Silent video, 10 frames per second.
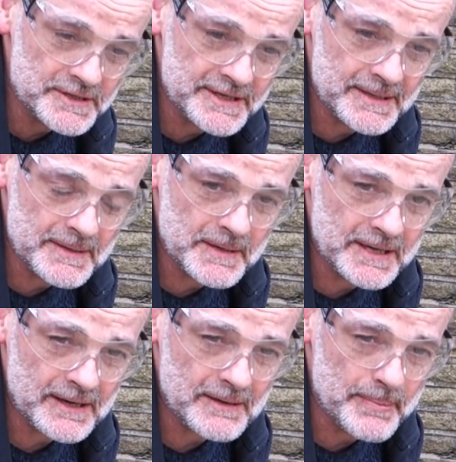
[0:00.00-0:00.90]
on your
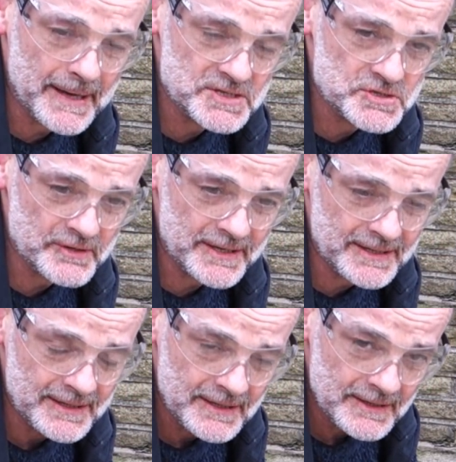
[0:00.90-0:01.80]
car
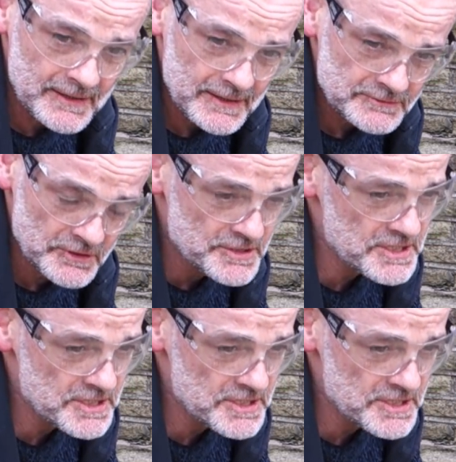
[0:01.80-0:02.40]
battery, run